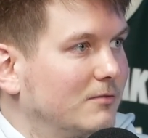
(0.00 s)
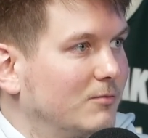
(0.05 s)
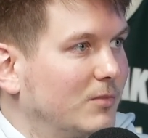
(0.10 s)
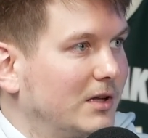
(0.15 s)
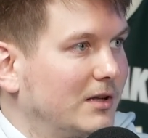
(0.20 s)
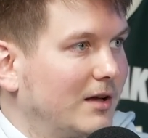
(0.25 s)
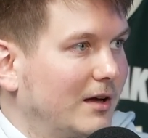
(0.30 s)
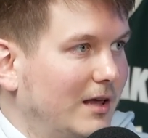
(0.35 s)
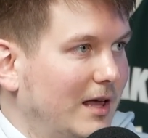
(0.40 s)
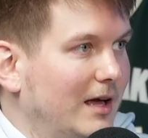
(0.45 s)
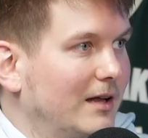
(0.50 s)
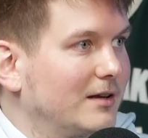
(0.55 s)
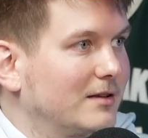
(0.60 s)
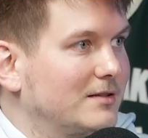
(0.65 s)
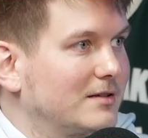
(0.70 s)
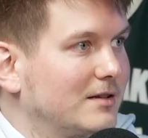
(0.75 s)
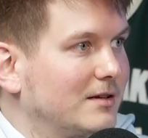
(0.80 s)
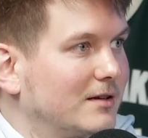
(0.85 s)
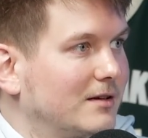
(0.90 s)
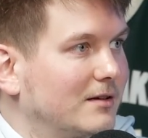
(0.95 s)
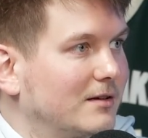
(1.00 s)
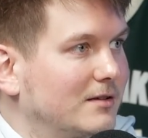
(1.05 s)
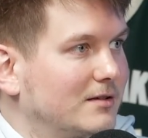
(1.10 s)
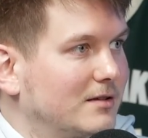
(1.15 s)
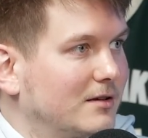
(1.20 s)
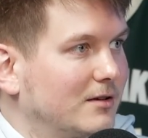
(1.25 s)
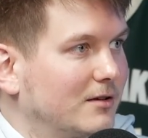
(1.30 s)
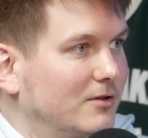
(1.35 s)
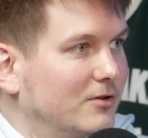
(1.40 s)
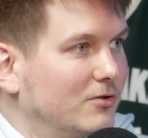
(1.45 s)
but again, it's
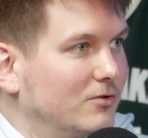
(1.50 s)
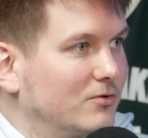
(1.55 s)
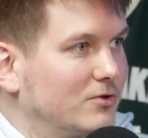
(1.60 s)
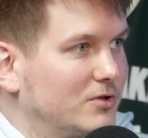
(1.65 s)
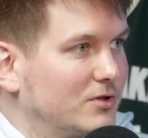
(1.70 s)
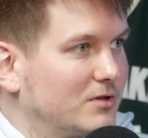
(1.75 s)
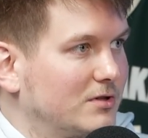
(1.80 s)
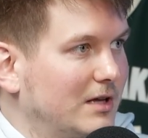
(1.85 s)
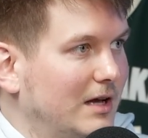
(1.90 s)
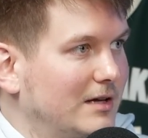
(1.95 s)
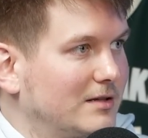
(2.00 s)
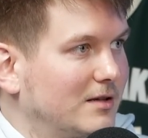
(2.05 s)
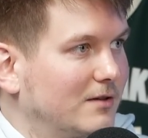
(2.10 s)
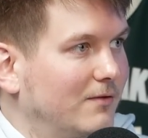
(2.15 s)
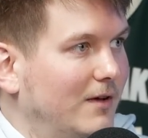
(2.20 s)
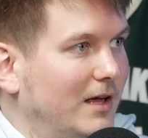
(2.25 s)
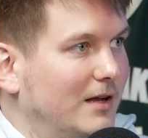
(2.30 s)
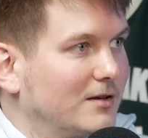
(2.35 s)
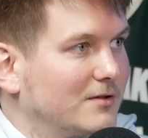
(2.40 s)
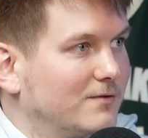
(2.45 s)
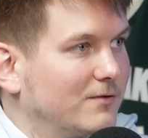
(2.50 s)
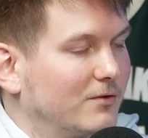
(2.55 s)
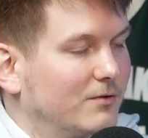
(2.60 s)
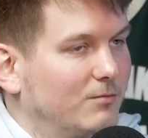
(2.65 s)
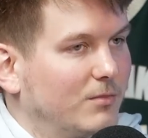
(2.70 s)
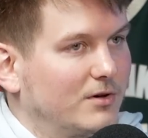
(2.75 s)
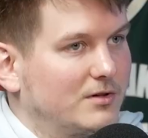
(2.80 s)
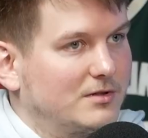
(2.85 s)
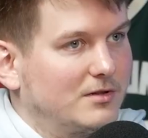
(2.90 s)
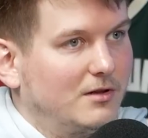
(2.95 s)
a huge size advantage for
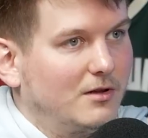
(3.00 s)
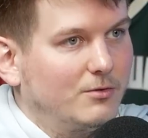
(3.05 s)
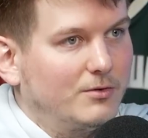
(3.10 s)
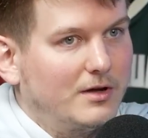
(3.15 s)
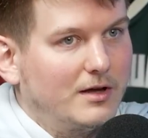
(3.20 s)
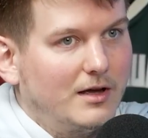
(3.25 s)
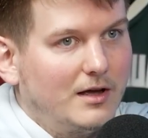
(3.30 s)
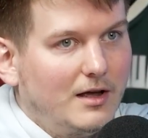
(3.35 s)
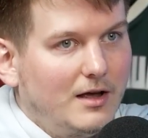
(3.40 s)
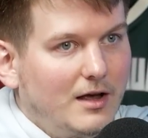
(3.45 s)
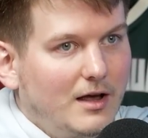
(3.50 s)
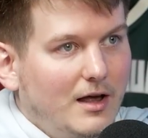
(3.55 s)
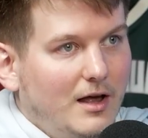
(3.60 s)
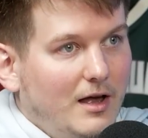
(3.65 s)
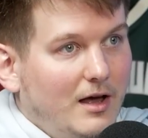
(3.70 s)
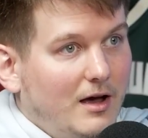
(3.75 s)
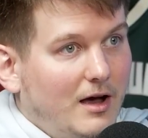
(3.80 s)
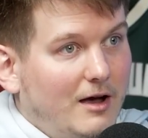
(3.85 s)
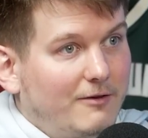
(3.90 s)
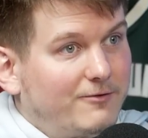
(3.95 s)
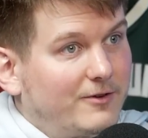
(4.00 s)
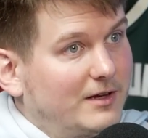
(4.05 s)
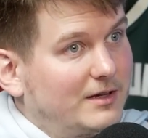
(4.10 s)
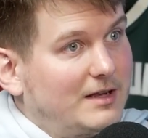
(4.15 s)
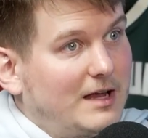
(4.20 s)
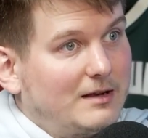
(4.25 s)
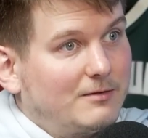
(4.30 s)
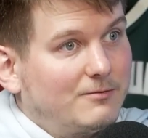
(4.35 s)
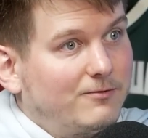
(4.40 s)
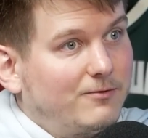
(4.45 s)
Barcelona. I think
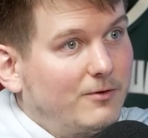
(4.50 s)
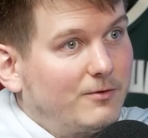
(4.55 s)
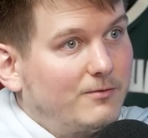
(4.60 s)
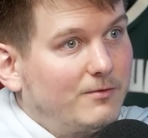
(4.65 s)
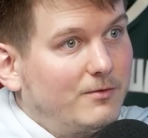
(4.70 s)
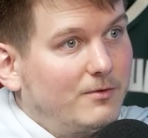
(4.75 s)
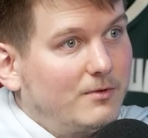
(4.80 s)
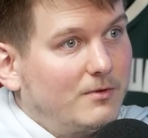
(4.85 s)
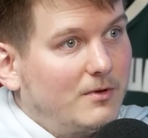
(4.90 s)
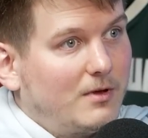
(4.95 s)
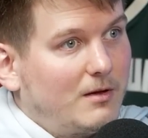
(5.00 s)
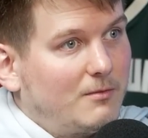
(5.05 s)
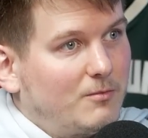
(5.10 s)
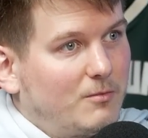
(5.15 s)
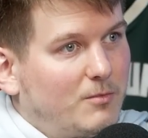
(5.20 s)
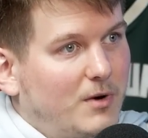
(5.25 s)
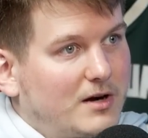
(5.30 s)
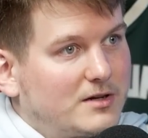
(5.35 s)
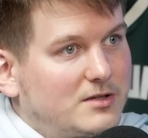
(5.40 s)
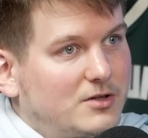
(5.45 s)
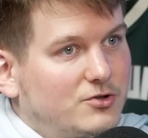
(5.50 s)
that for Barca,